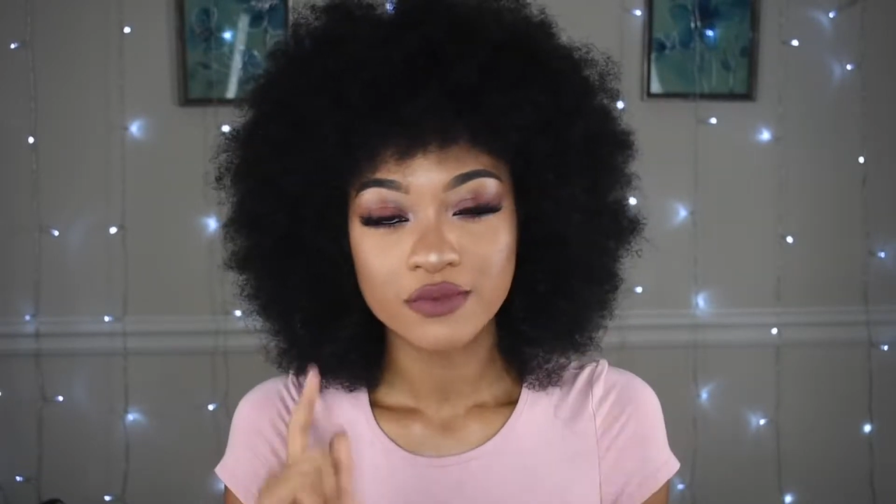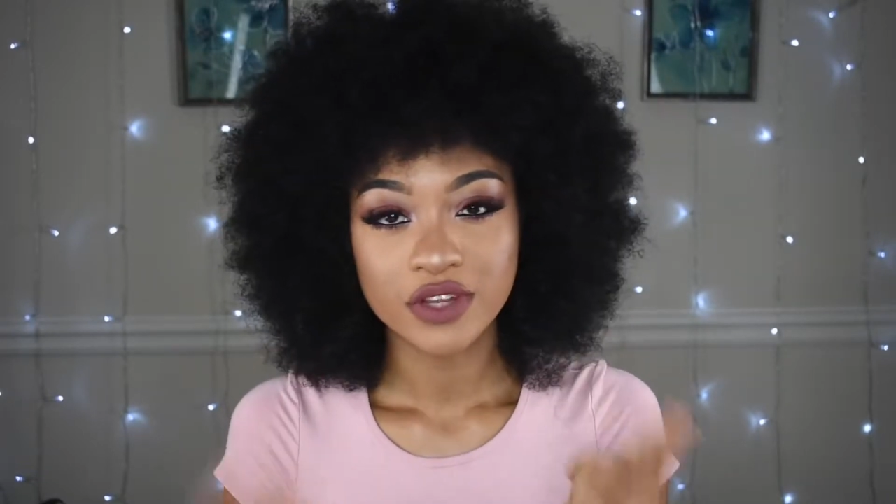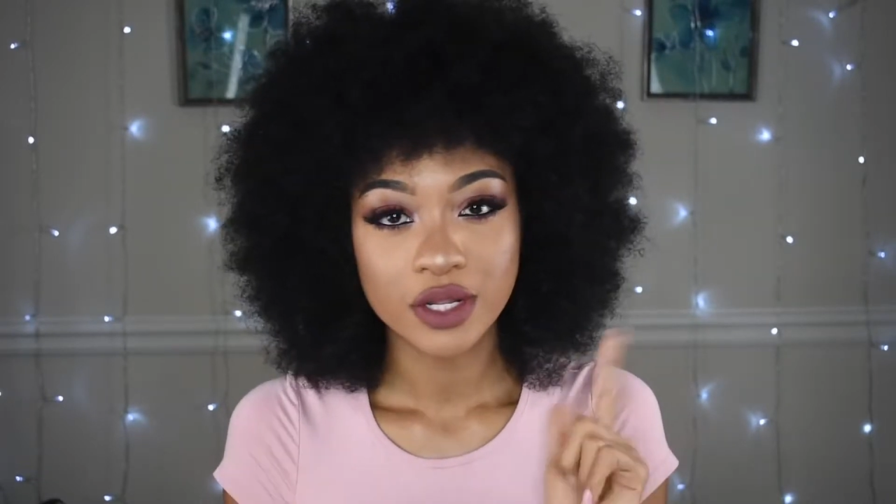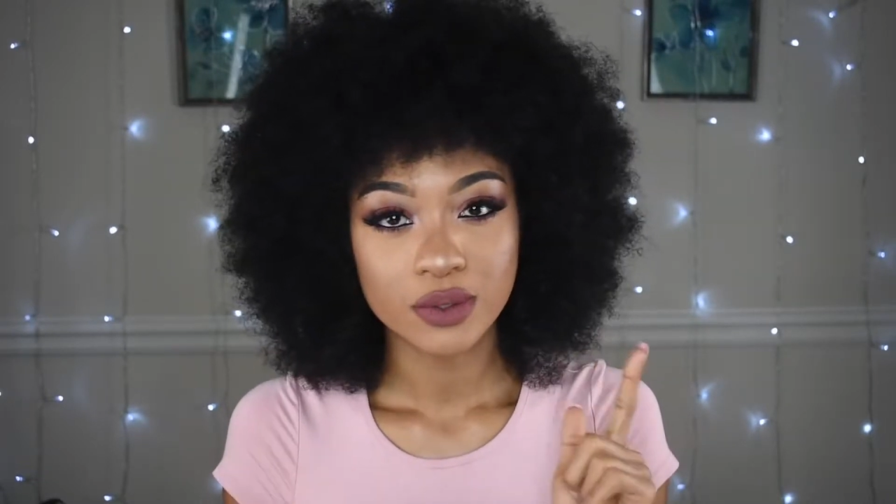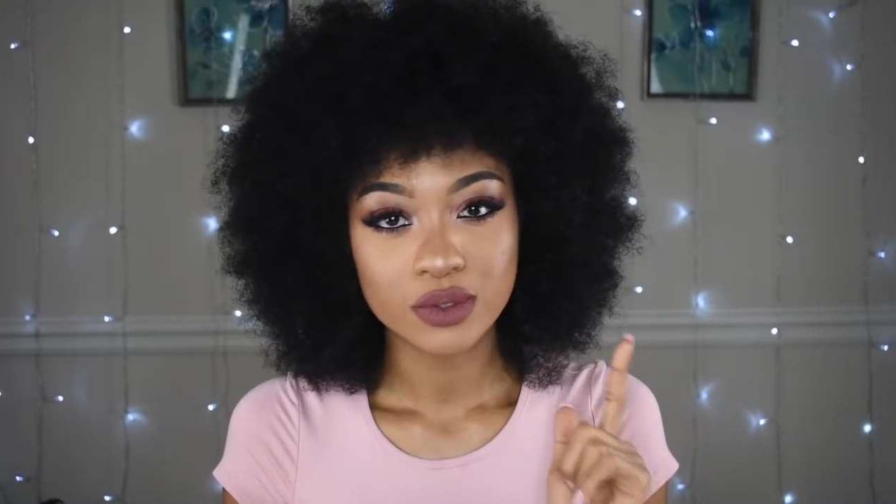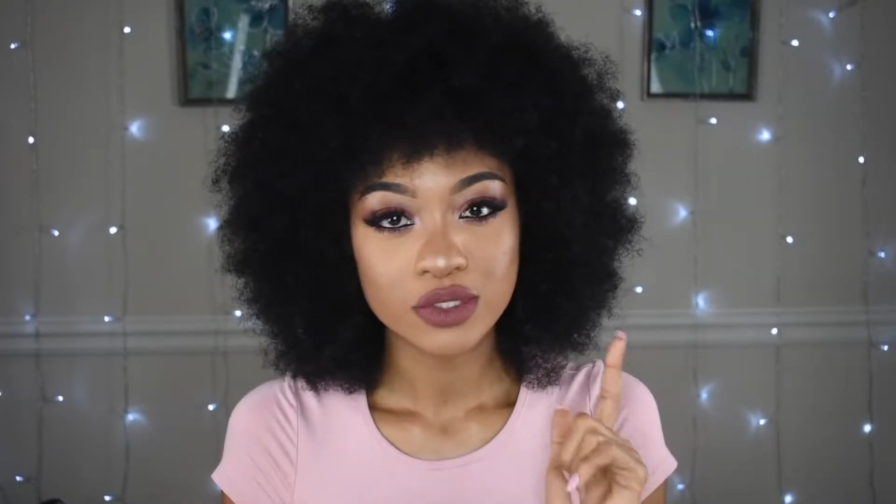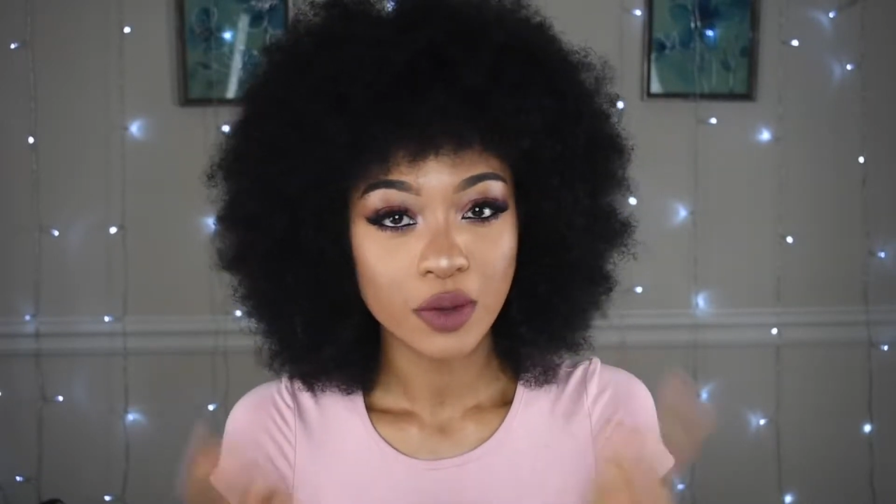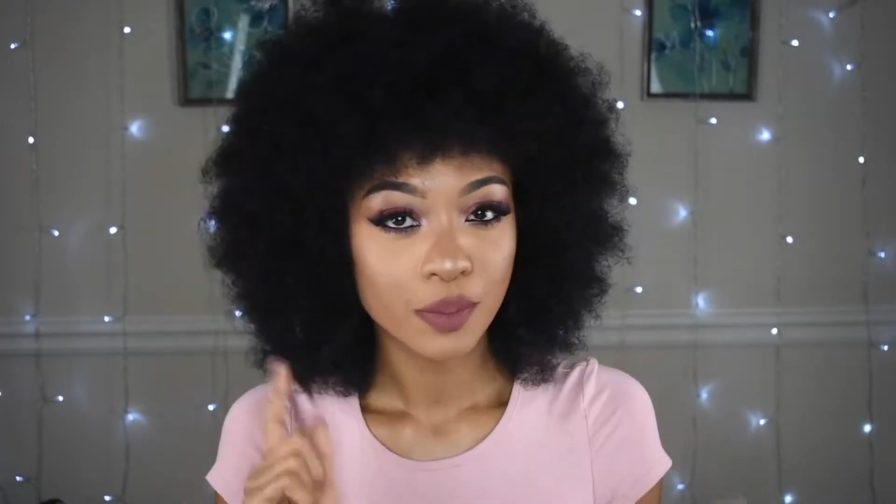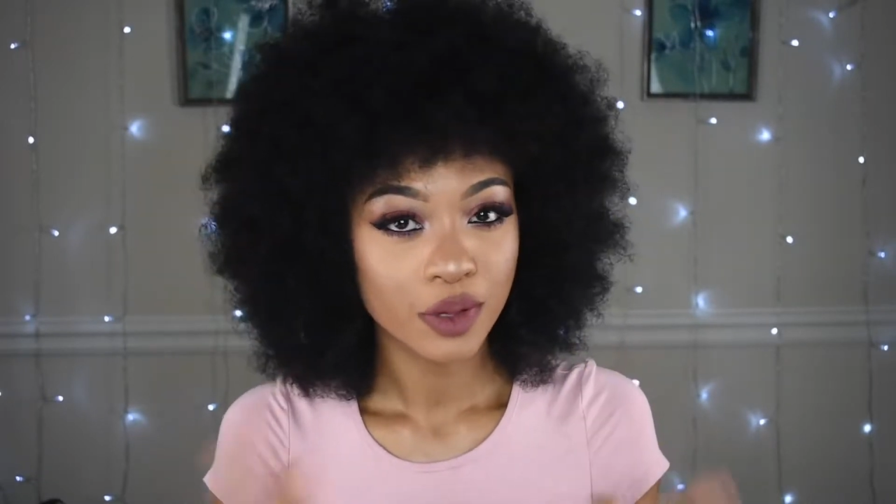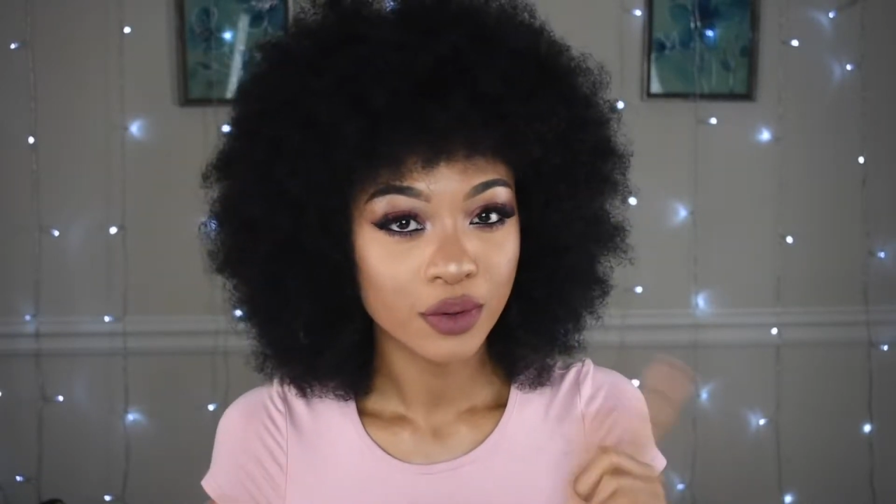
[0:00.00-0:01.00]
videos
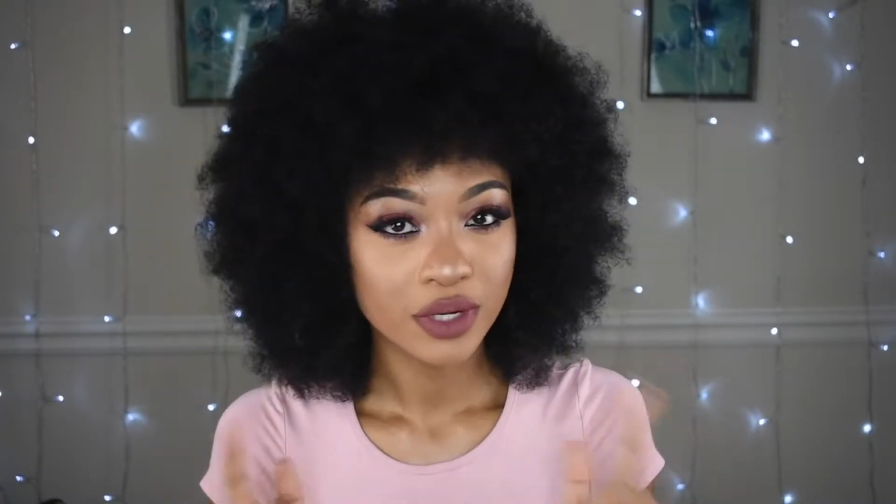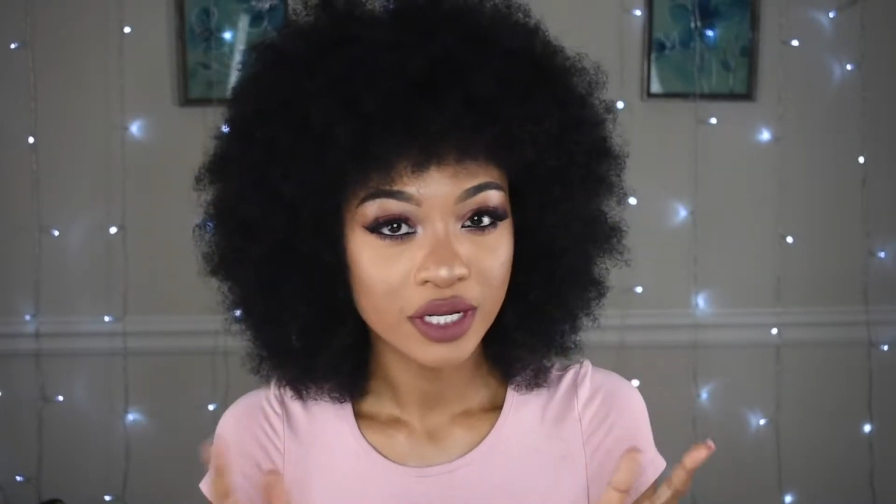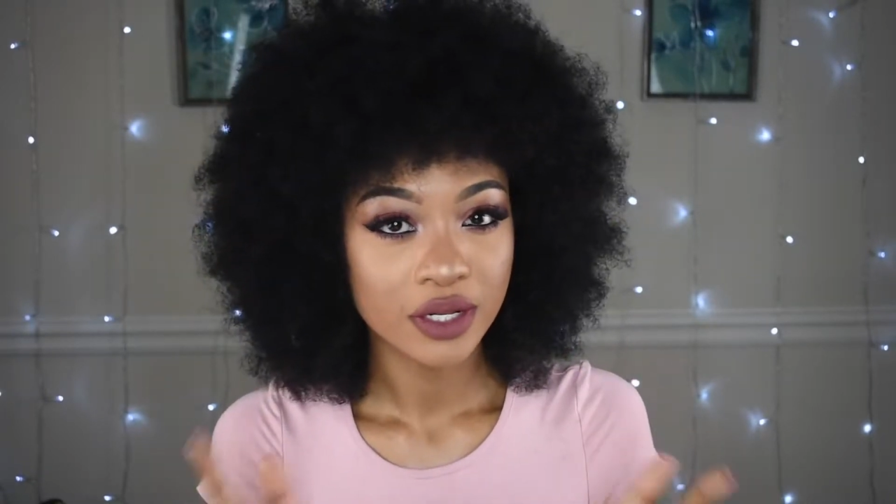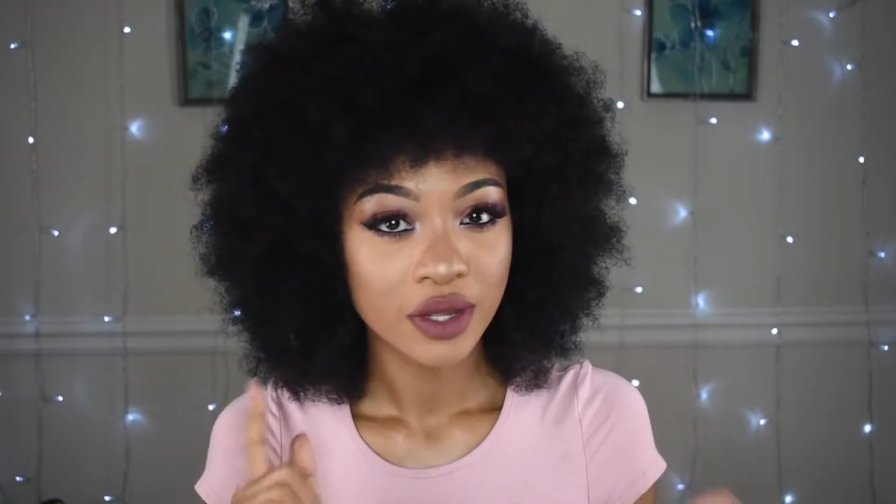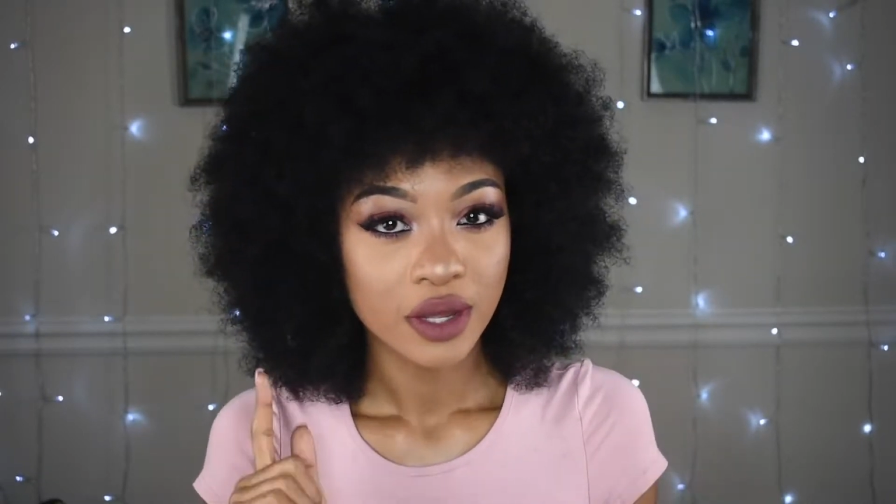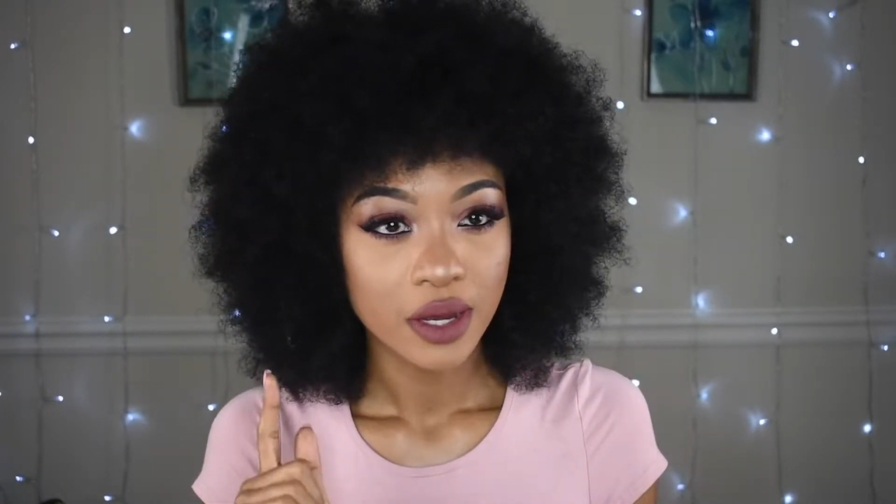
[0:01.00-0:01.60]
uploaded